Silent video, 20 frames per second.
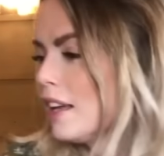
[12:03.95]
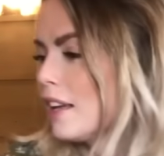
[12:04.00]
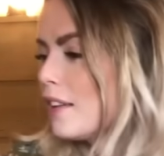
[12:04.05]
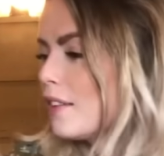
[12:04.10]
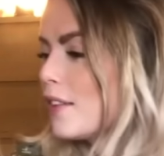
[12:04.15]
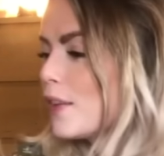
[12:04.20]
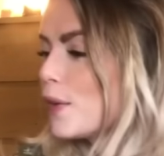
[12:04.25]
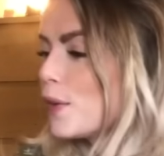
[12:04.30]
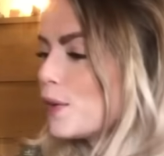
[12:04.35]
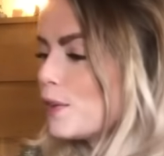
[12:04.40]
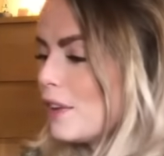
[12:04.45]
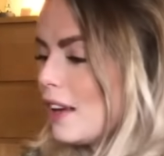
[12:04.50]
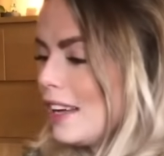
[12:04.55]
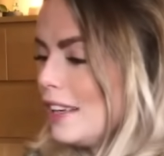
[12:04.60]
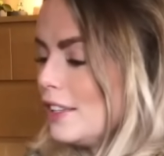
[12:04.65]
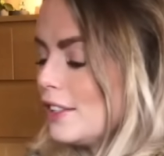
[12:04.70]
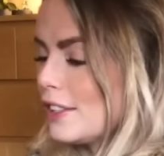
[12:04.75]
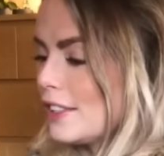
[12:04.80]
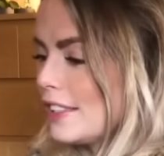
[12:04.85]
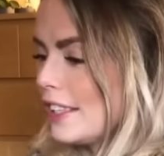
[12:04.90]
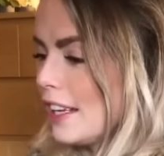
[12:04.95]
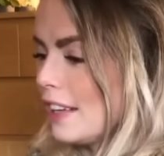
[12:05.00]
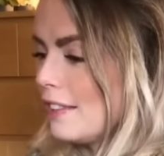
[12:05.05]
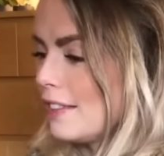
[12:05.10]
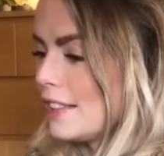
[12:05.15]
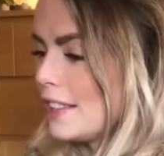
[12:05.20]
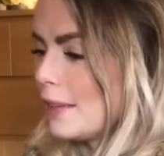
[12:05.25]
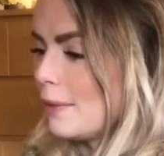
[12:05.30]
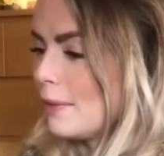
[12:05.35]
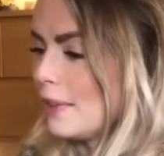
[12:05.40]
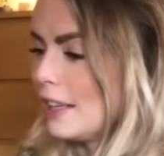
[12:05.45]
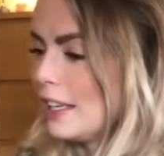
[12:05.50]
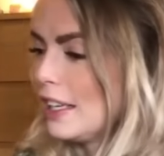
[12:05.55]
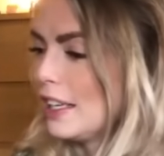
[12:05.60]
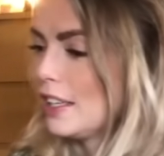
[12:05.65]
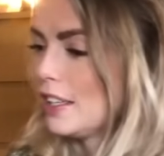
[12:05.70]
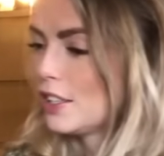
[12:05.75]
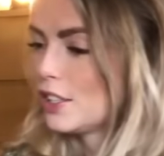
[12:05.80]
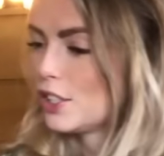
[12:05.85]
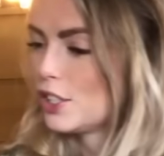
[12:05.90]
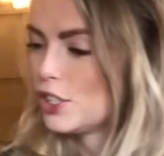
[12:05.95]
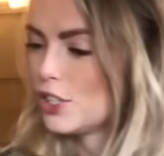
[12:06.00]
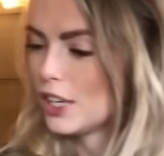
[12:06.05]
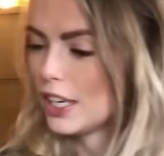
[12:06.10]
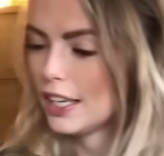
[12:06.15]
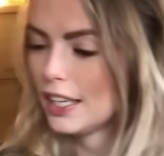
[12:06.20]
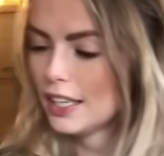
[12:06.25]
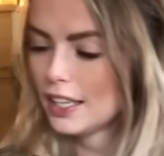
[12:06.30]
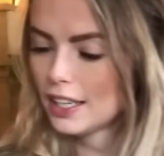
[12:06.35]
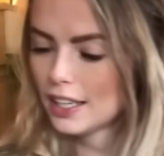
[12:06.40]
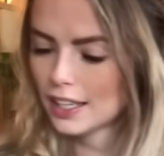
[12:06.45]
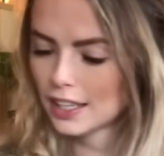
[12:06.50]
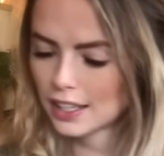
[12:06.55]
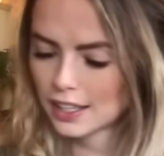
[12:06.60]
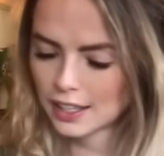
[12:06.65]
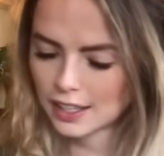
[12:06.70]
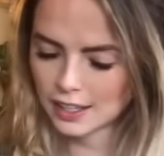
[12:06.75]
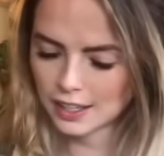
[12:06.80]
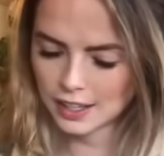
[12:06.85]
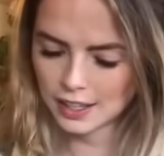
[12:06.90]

So find yourself something to drink,